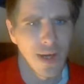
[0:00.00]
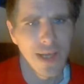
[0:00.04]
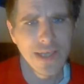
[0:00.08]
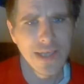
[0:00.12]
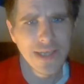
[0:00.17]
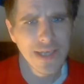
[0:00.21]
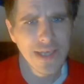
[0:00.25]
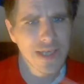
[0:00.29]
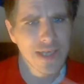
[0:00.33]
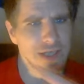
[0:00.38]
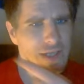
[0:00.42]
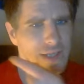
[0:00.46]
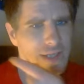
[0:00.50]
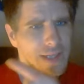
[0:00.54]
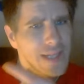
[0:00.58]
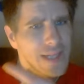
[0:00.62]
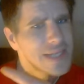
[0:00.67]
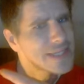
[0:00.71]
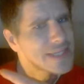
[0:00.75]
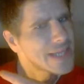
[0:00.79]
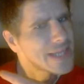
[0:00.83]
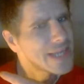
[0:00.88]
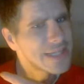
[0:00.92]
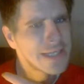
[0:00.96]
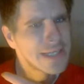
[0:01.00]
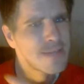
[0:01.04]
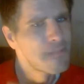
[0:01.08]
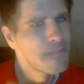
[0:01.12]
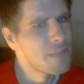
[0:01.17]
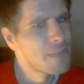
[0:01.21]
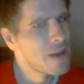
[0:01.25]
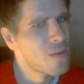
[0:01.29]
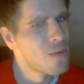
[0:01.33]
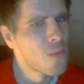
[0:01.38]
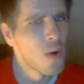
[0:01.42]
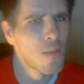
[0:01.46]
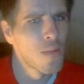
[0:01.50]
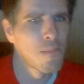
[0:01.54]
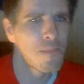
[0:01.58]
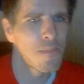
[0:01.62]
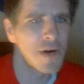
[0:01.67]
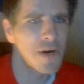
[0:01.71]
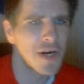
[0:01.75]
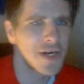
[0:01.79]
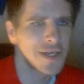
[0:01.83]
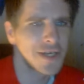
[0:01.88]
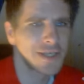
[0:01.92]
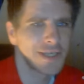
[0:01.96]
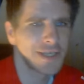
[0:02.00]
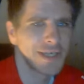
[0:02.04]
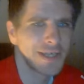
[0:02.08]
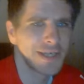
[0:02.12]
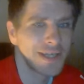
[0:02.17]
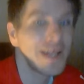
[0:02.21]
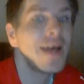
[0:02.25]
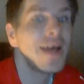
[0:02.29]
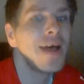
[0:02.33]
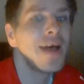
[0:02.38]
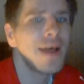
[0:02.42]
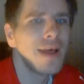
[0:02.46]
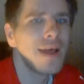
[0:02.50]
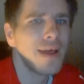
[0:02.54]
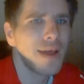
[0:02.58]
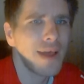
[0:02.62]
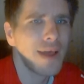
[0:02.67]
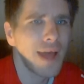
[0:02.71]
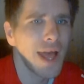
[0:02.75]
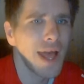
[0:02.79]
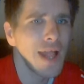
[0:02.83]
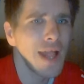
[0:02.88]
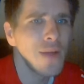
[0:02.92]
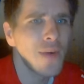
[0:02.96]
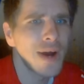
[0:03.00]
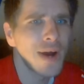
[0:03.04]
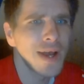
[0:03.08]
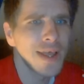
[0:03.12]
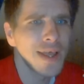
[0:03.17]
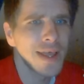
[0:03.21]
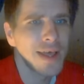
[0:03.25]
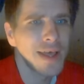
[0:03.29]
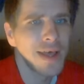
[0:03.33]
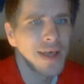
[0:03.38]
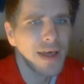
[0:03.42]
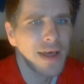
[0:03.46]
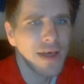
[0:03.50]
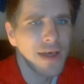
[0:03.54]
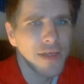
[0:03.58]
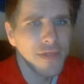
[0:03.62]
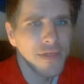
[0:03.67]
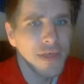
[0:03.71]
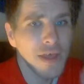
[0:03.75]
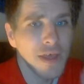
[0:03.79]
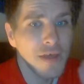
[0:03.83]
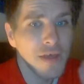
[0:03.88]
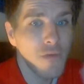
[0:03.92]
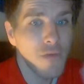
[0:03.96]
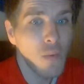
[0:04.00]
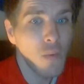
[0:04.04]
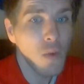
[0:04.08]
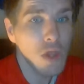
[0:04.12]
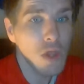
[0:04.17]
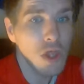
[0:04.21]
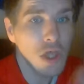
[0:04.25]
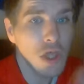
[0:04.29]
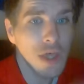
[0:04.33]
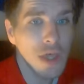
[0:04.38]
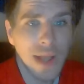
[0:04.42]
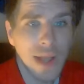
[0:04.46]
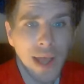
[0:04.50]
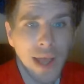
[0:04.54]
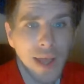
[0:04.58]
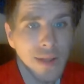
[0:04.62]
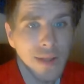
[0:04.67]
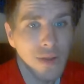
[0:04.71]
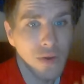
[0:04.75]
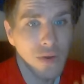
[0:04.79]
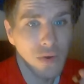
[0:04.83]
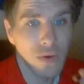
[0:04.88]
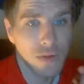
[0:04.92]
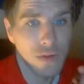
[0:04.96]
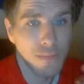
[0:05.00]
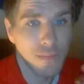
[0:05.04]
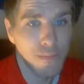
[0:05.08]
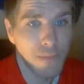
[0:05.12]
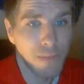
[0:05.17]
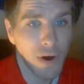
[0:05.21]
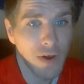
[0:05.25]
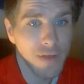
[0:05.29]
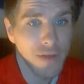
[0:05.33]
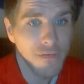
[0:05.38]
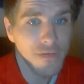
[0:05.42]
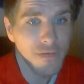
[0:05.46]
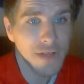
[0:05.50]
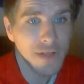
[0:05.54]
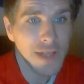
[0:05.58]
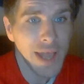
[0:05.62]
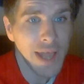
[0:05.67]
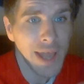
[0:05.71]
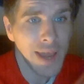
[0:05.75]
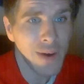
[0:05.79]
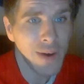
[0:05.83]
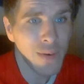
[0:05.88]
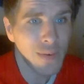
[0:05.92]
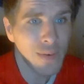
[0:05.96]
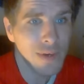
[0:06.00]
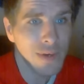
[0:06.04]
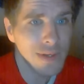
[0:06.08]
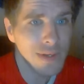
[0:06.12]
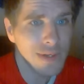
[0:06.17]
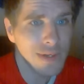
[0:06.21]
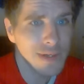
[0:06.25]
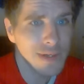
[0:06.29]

Let's get to Millwall Burton. Anyway, thank you for watching and goodbye for now.